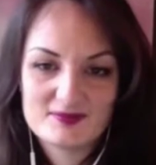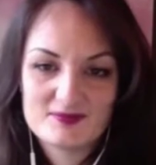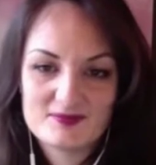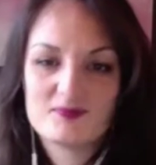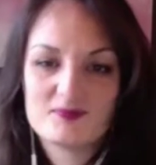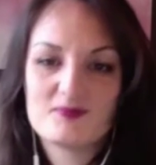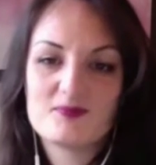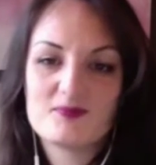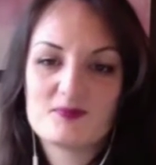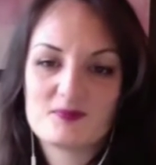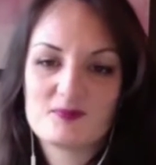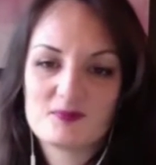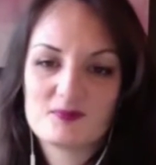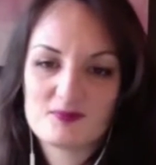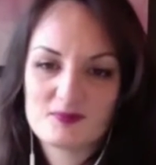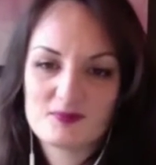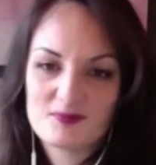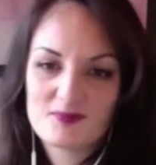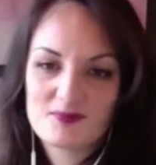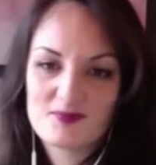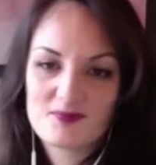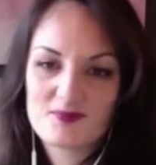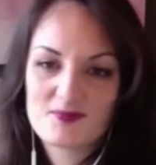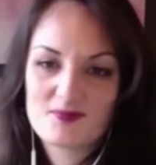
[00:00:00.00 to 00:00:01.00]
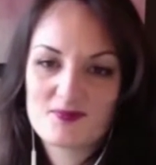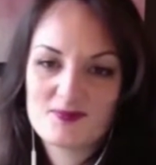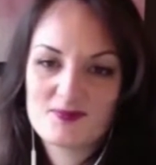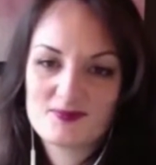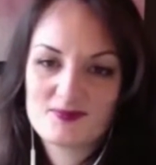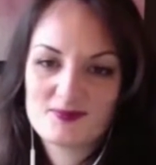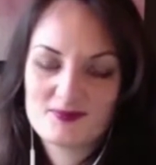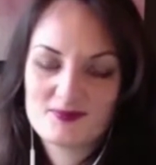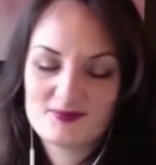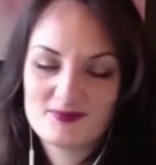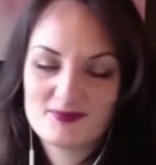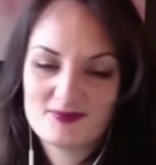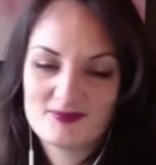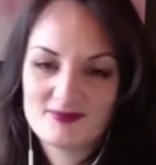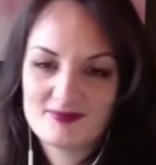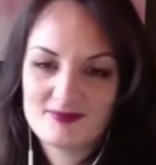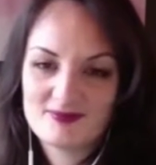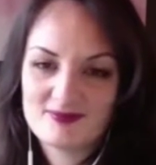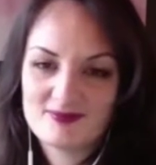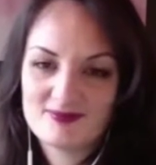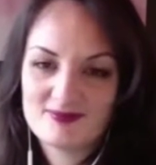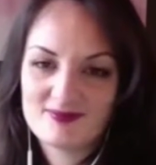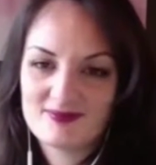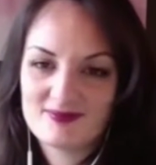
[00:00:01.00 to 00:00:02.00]

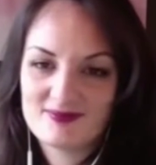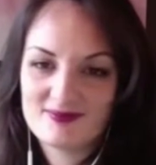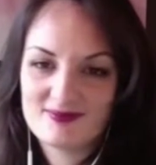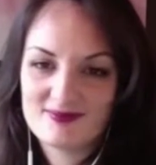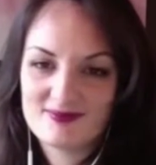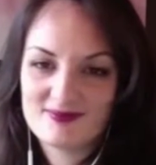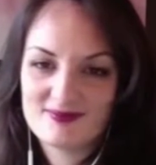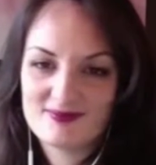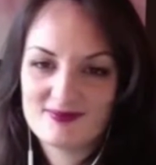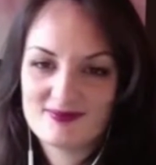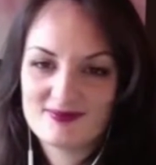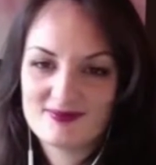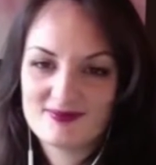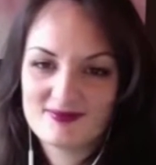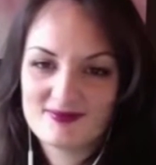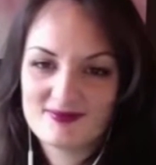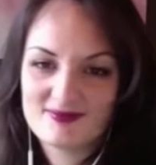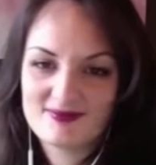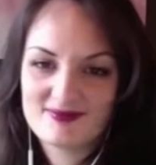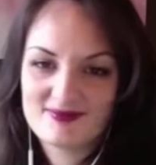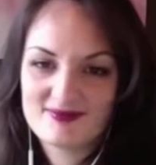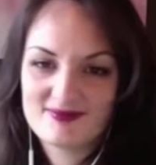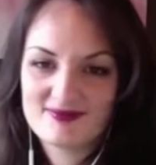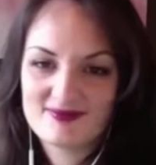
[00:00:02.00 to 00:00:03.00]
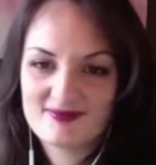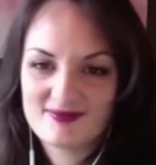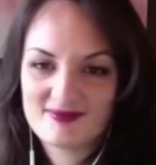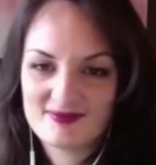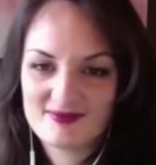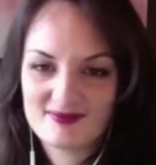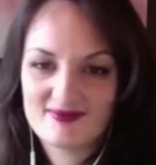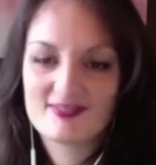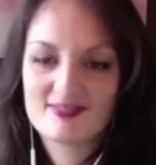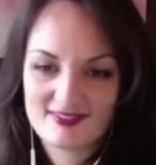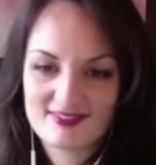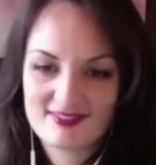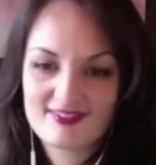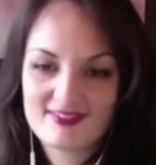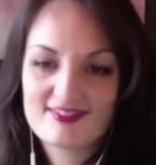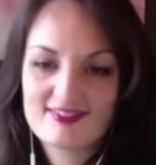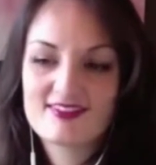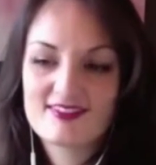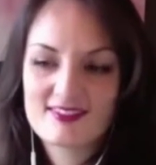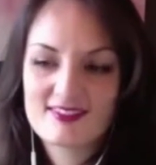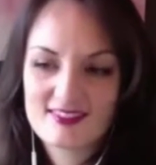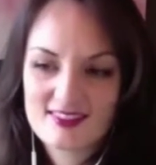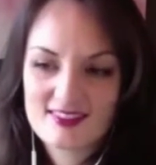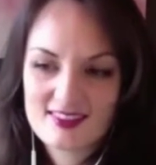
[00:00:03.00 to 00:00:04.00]

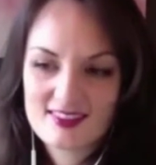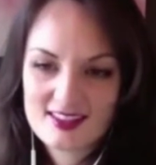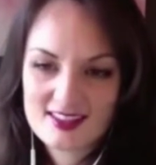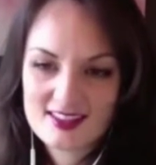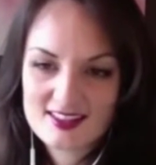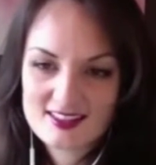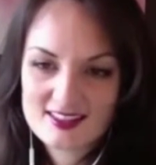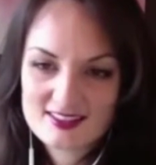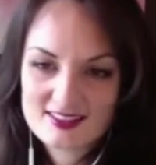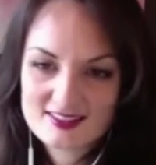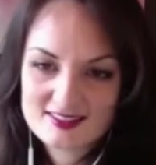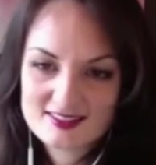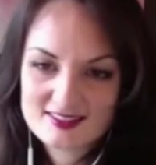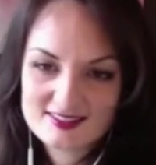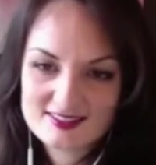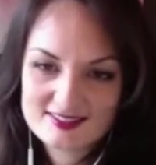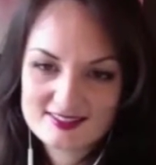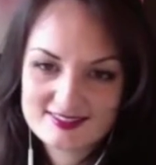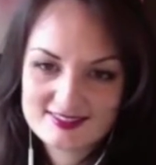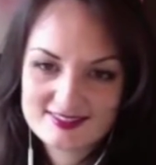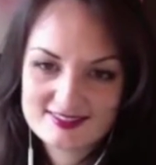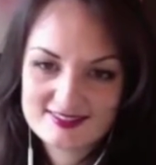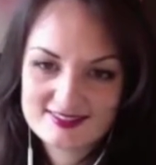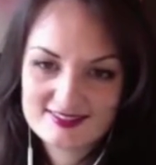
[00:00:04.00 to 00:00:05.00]
This person isn't speaking.